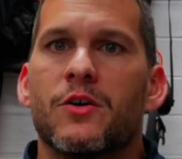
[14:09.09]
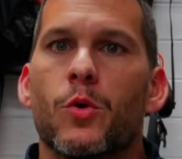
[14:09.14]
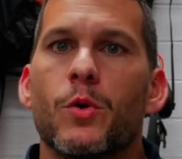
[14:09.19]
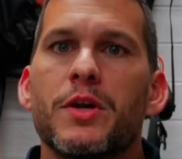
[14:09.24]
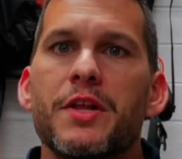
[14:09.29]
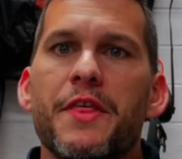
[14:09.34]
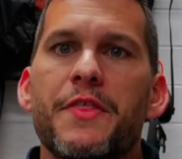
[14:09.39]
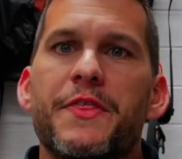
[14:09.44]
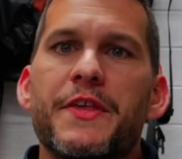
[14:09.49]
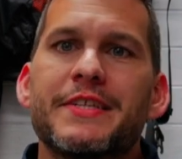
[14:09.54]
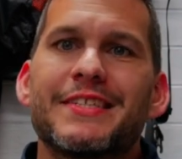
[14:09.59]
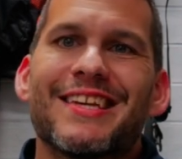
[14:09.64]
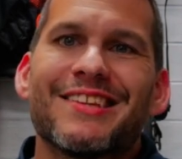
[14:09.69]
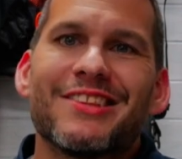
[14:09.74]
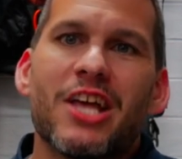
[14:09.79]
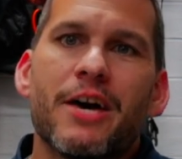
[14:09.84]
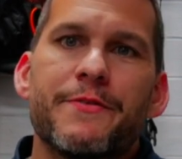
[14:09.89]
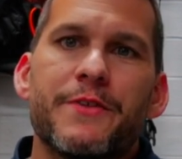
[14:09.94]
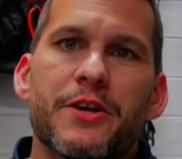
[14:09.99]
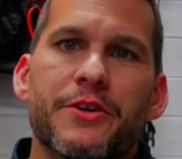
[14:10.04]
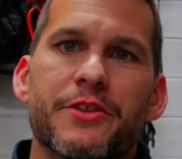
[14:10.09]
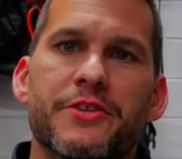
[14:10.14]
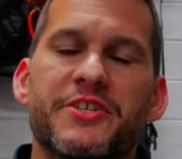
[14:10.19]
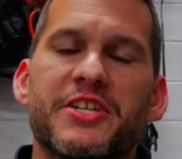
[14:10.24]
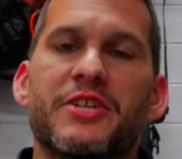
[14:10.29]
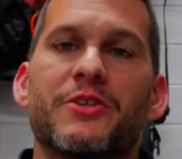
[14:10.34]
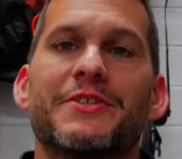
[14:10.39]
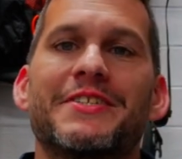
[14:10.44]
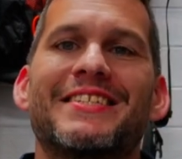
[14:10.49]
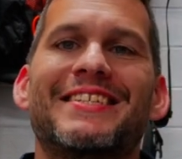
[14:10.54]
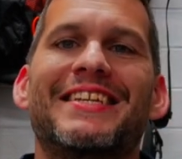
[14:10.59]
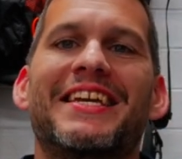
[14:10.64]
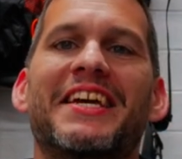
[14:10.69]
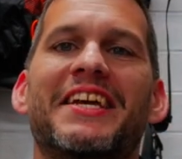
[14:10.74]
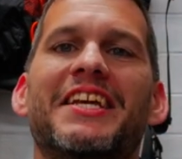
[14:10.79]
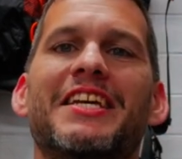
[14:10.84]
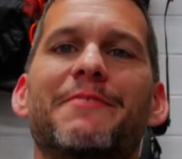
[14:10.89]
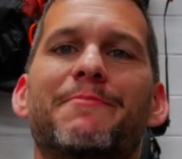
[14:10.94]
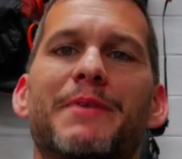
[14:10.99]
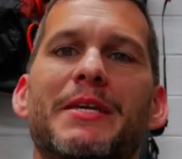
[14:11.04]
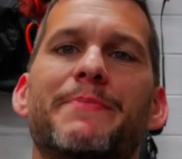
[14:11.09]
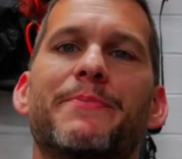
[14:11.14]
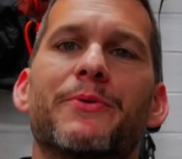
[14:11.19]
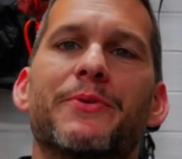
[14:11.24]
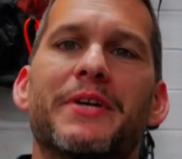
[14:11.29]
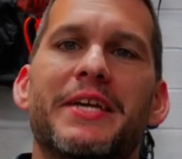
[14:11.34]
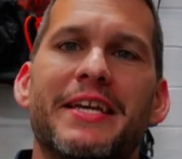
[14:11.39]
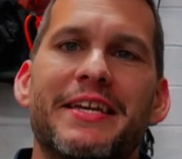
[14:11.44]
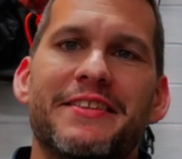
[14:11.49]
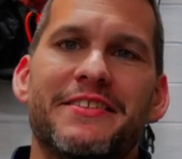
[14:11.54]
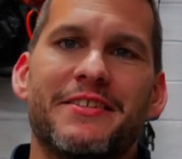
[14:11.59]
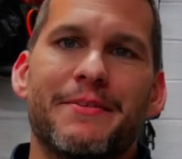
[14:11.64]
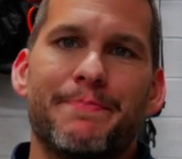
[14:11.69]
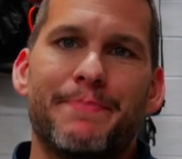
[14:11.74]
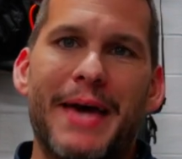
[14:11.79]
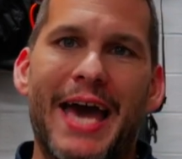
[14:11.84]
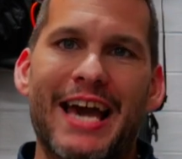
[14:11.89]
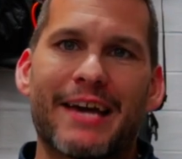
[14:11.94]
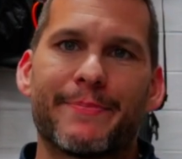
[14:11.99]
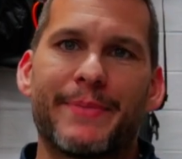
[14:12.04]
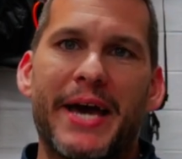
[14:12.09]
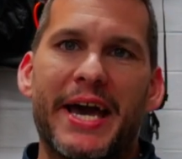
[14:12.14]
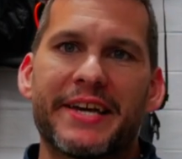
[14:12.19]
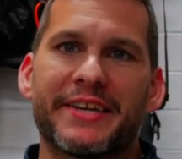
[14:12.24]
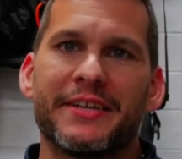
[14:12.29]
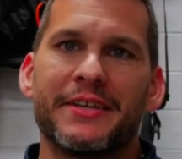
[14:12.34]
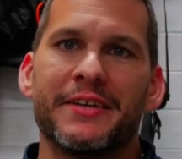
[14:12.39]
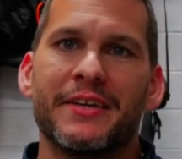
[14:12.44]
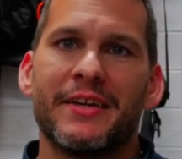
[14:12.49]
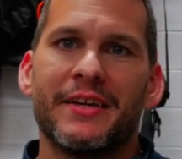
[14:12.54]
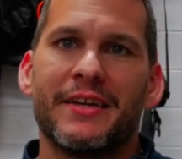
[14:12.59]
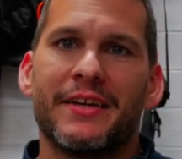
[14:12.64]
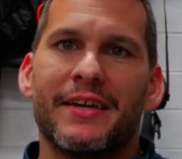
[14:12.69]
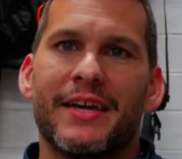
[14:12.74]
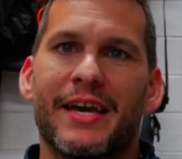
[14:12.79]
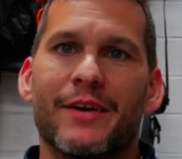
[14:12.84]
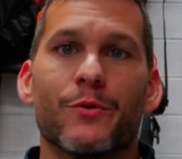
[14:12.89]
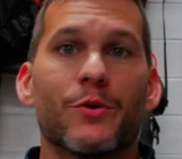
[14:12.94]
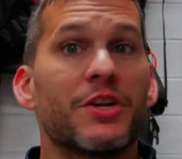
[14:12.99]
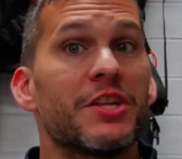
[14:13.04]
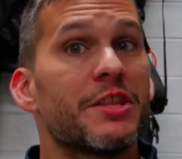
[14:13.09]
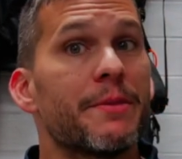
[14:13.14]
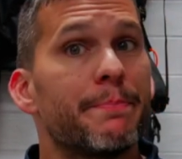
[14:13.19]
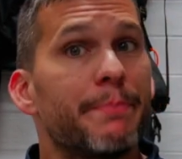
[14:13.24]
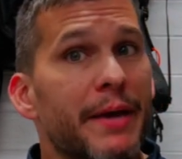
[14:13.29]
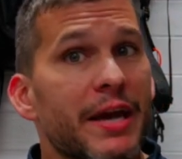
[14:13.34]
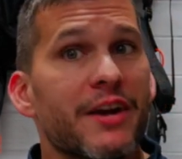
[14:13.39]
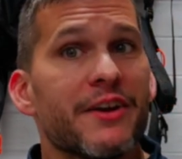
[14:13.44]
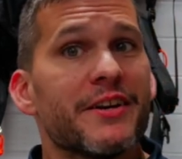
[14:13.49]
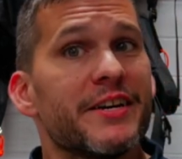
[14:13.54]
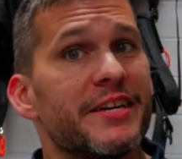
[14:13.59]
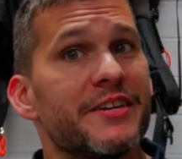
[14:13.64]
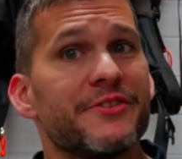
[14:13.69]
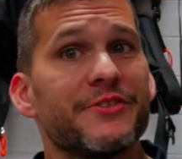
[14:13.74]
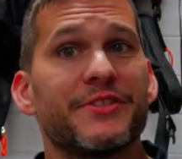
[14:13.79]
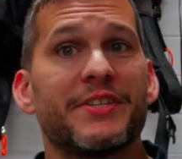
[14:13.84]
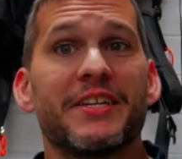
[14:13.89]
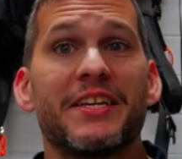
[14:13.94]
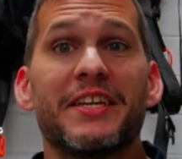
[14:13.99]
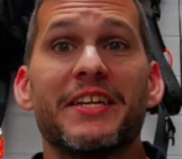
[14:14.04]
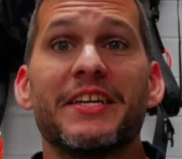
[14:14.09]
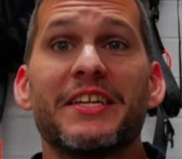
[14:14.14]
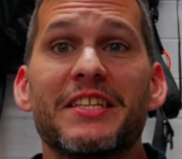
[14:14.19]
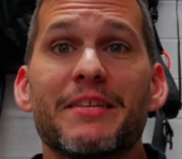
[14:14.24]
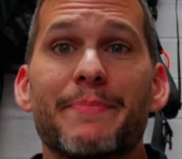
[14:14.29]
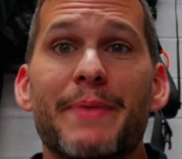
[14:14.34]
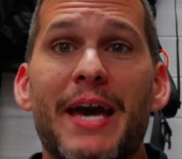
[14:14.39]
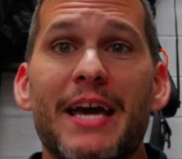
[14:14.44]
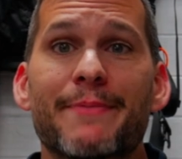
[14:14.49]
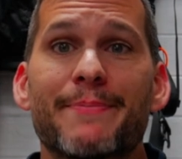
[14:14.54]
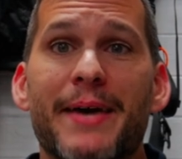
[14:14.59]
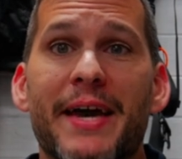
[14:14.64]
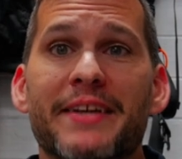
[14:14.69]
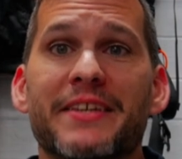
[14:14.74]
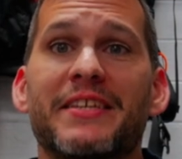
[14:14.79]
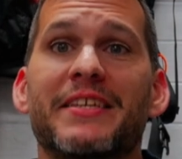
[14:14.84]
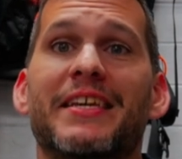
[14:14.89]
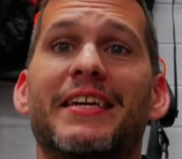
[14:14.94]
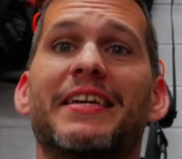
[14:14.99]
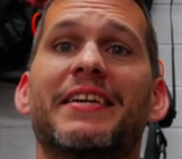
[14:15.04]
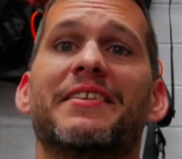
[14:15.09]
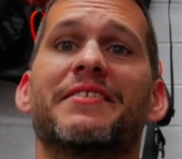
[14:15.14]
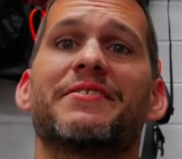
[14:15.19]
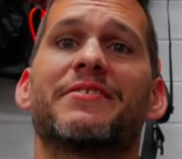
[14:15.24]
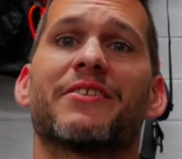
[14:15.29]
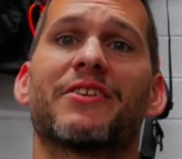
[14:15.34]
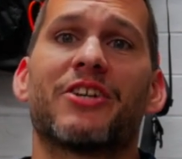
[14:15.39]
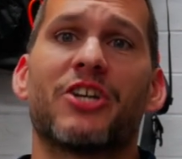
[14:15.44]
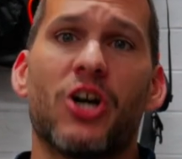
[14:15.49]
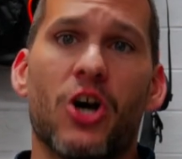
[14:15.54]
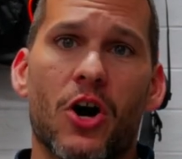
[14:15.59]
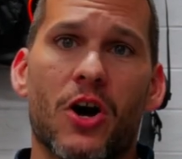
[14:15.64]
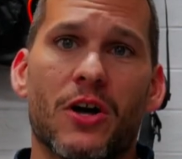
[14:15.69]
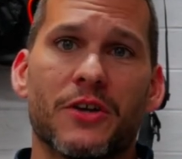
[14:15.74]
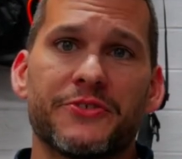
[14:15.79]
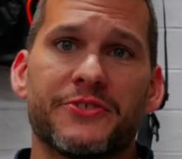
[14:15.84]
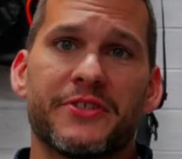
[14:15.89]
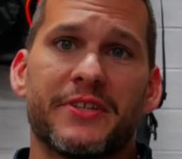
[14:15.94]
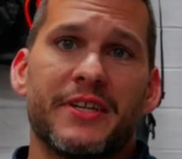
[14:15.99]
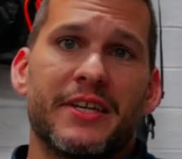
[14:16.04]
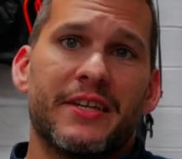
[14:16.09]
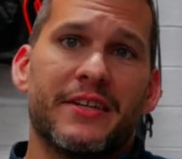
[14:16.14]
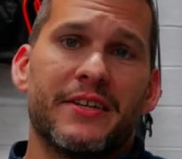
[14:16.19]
One of the things I love here on the channel is getting people into backpacking. And one of the barriers to getting into backpacking is cost.